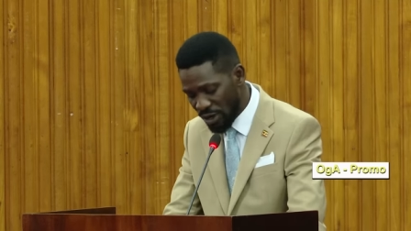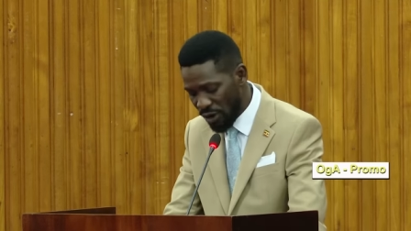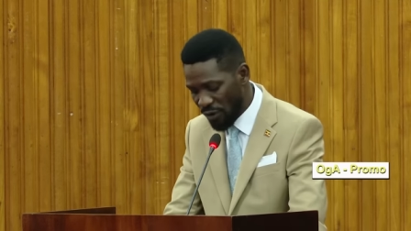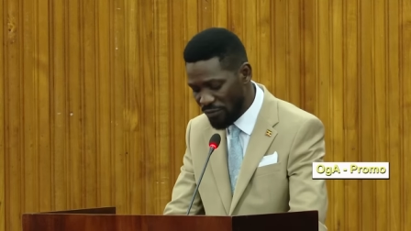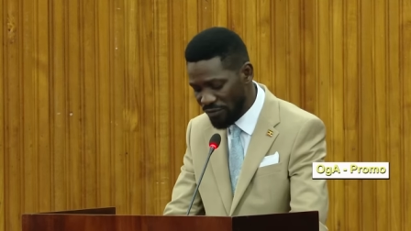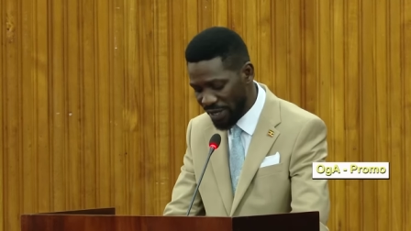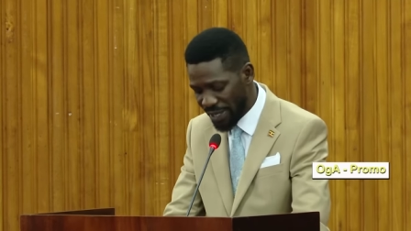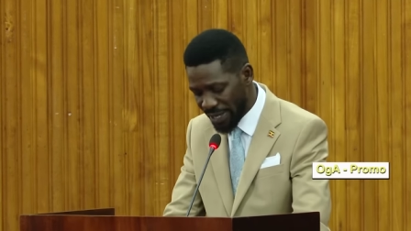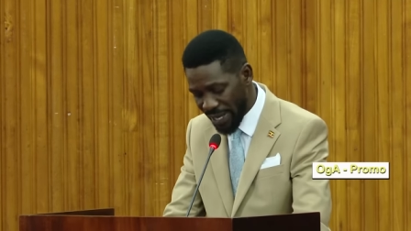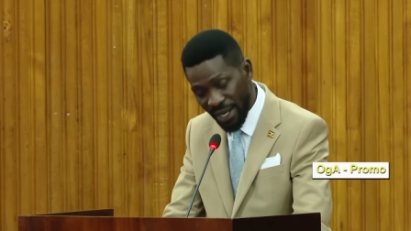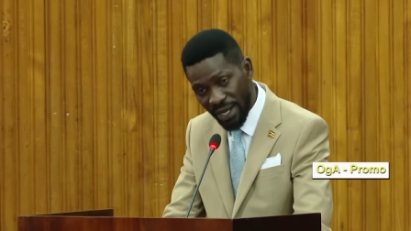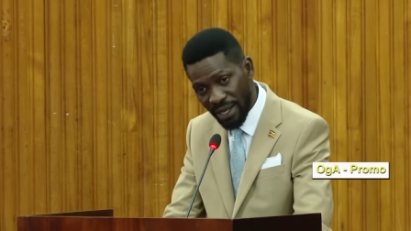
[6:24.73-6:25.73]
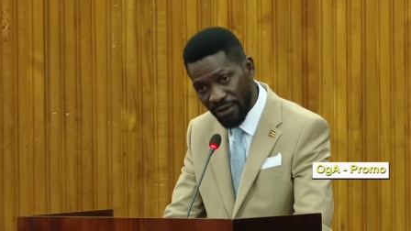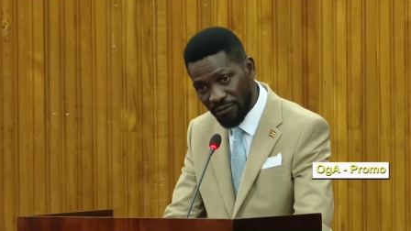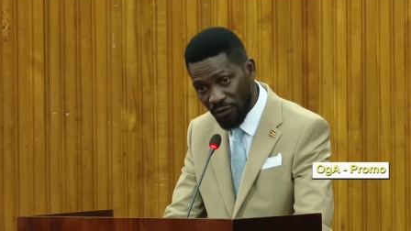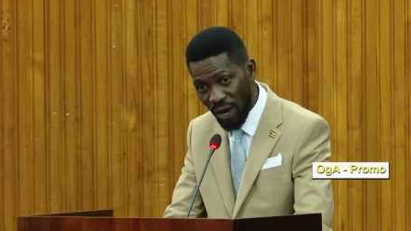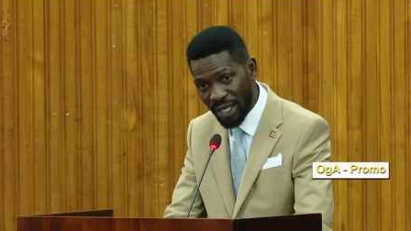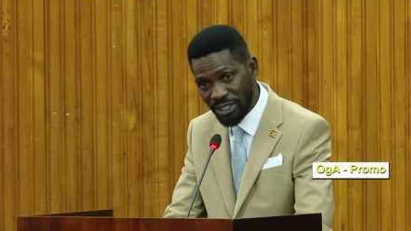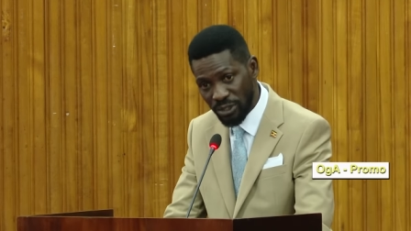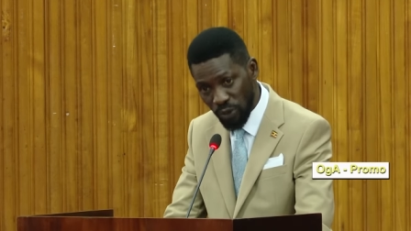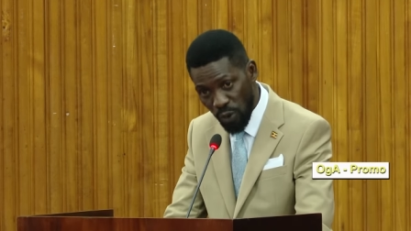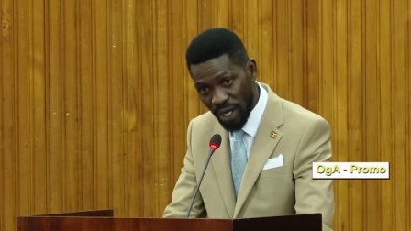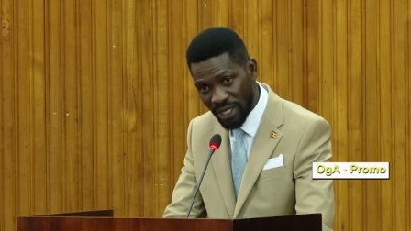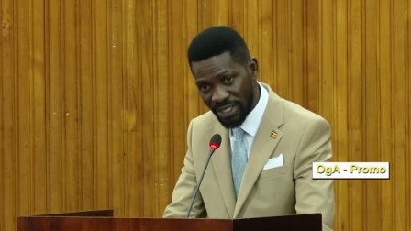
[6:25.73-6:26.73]
of the day for as
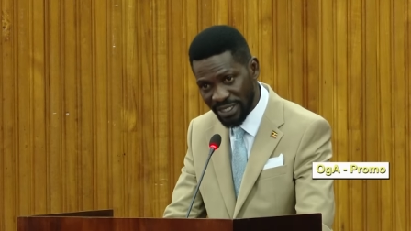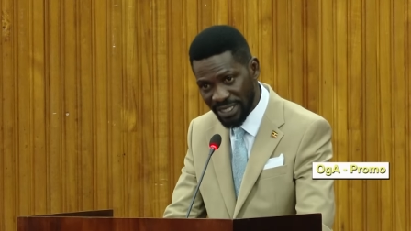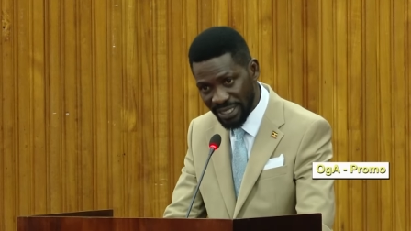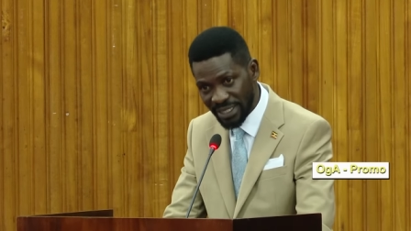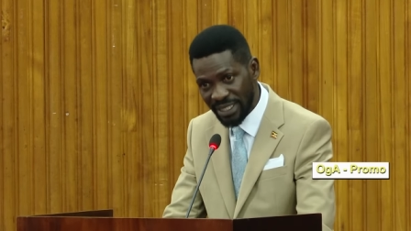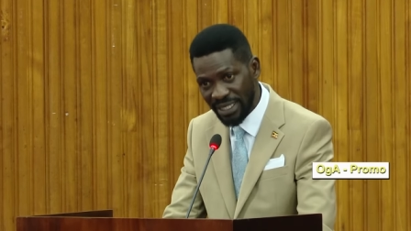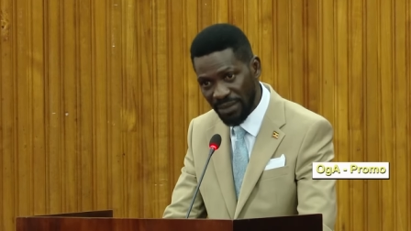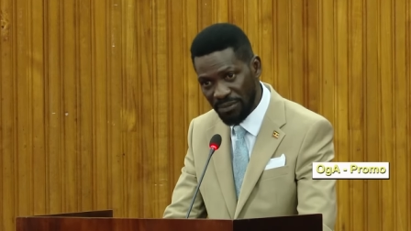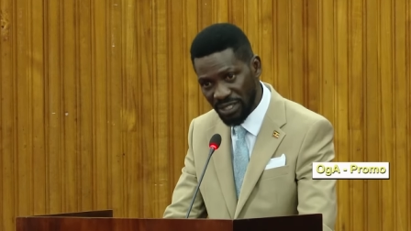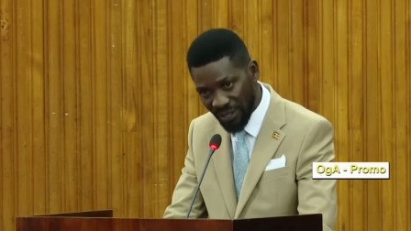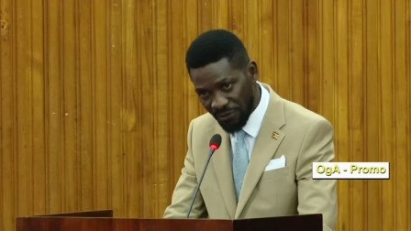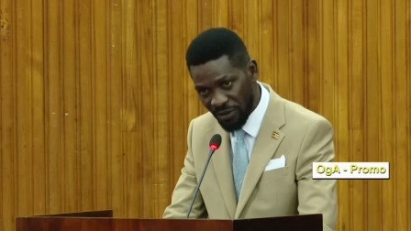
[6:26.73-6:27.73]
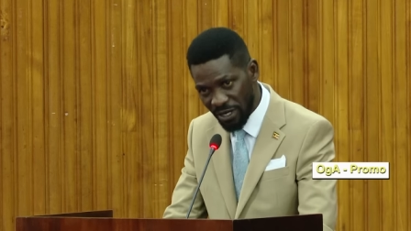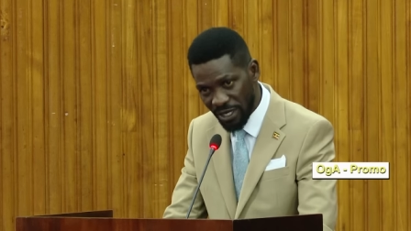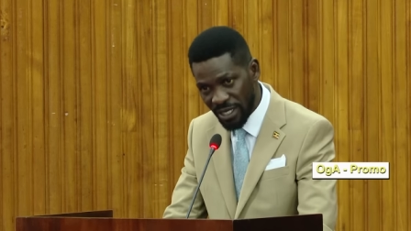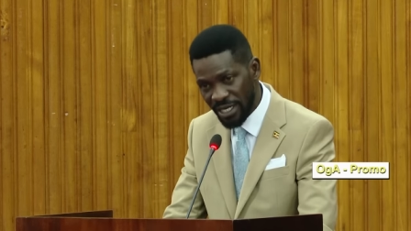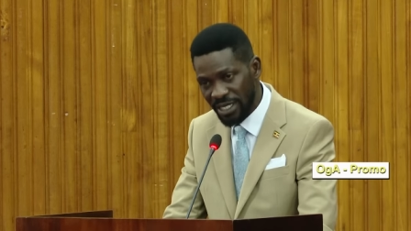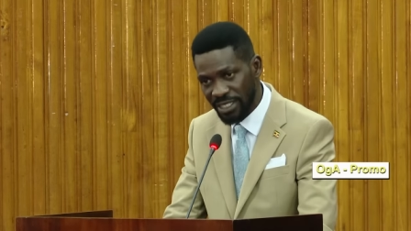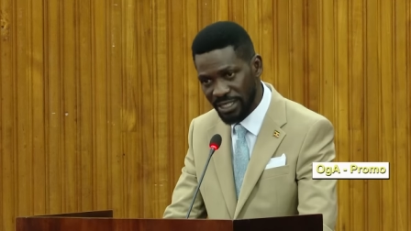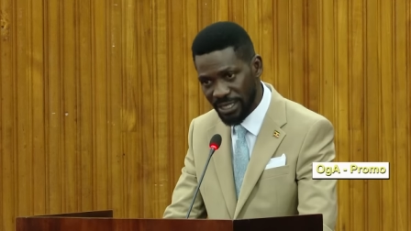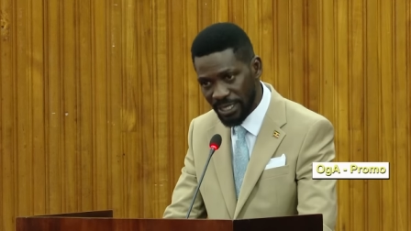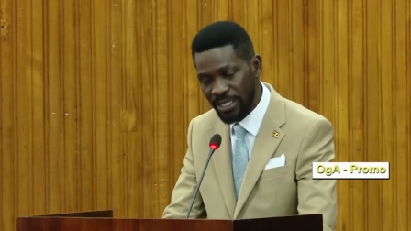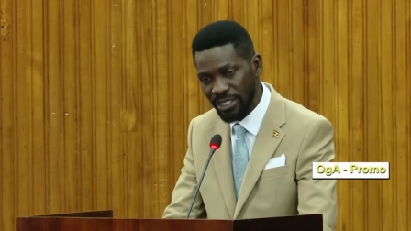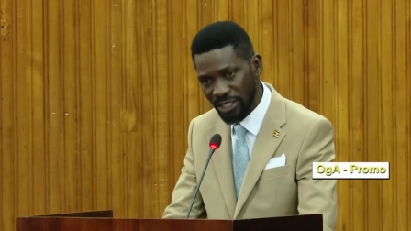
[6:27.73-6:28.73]
long as dictator Museveni is
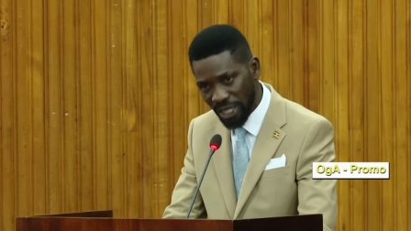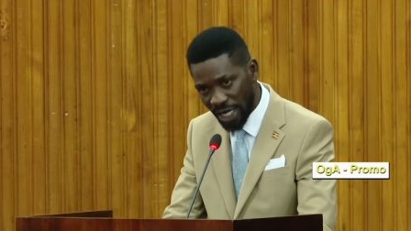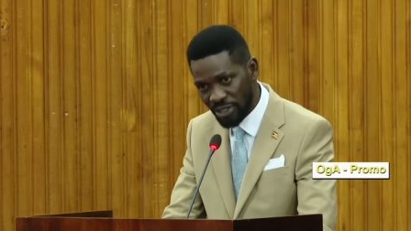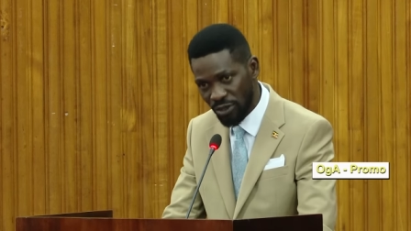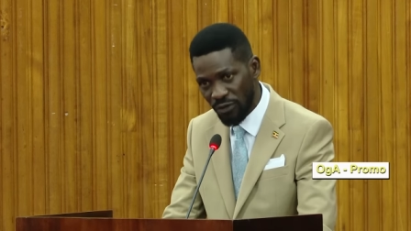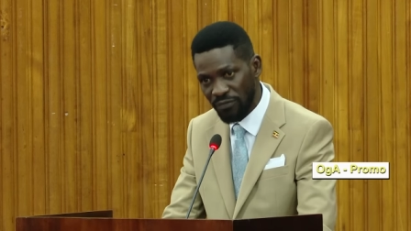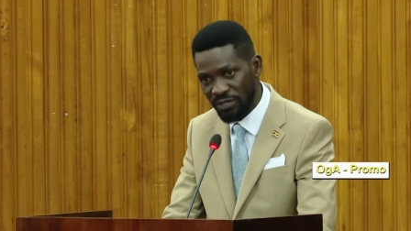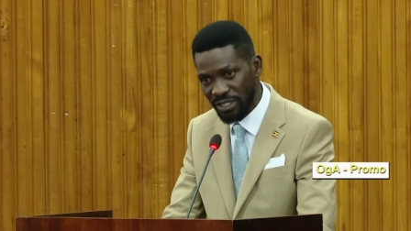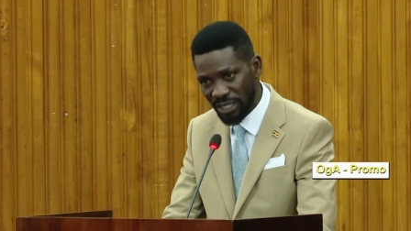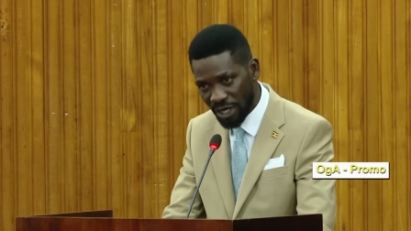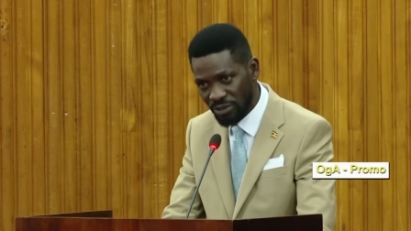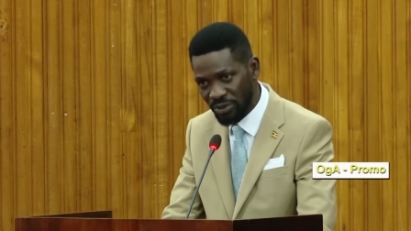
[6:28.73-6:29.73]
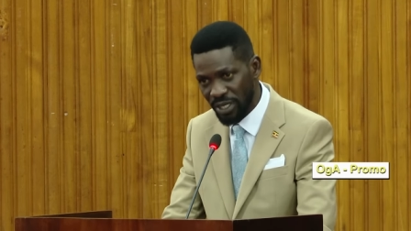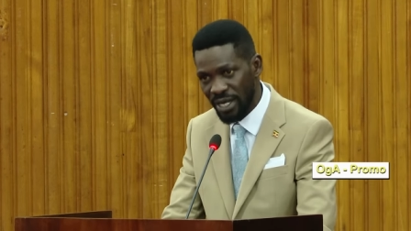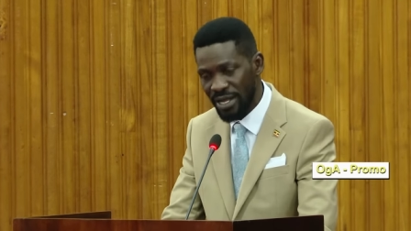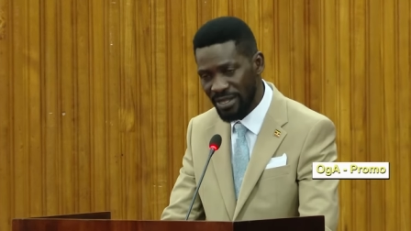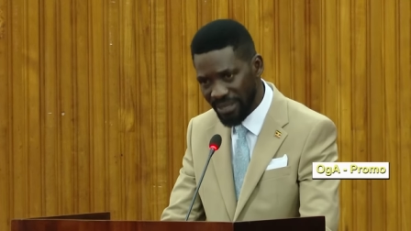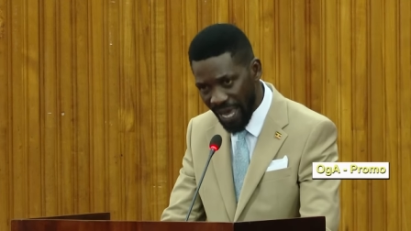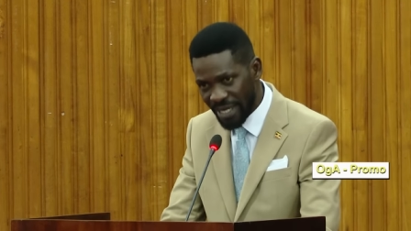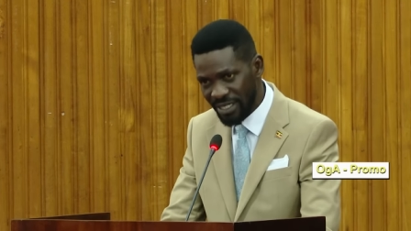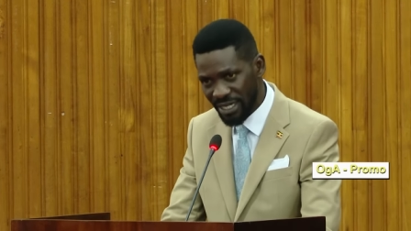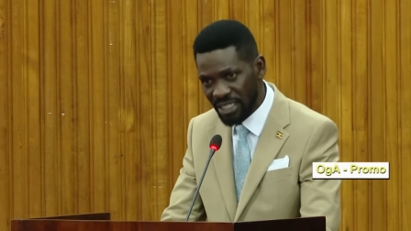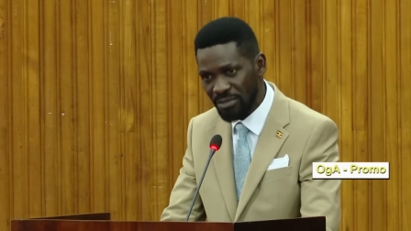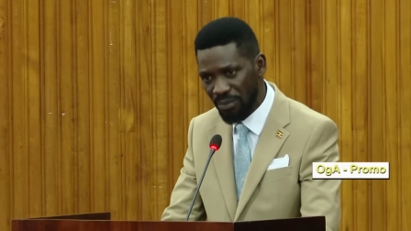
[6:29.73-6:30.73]
still in charge of this country.
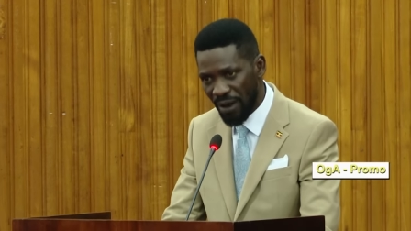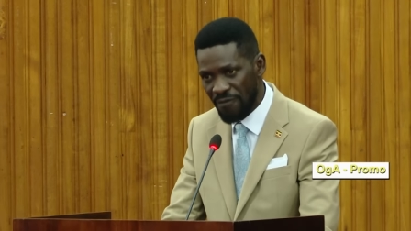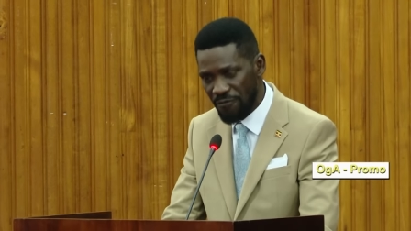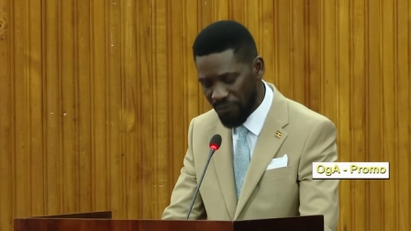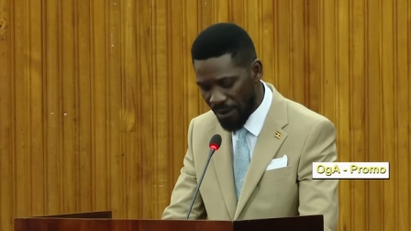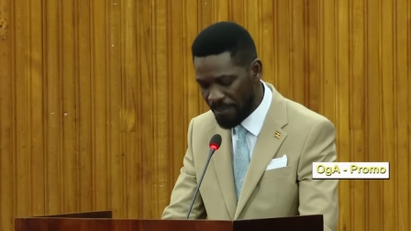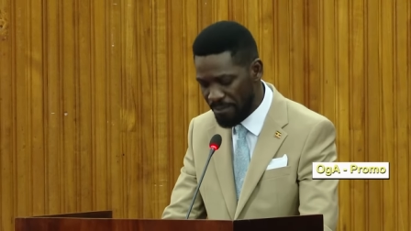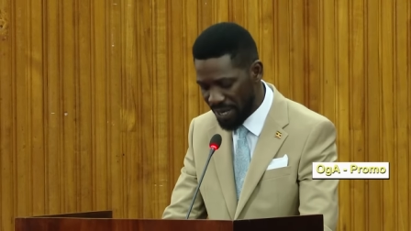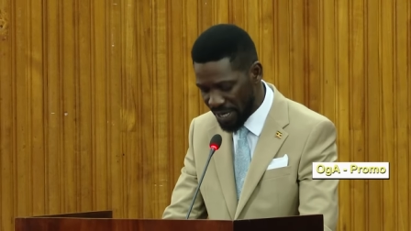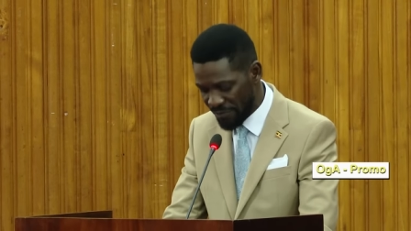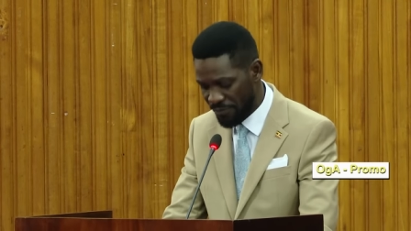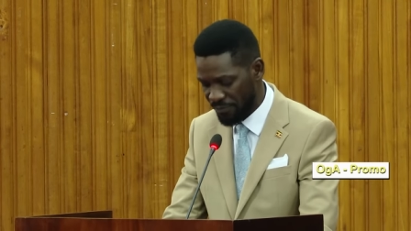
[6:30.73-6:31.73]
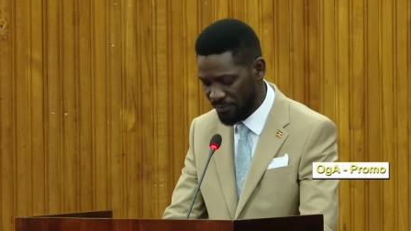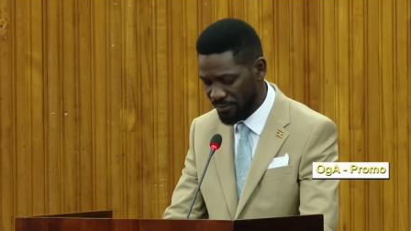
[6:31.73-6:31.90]
That is my firm belief.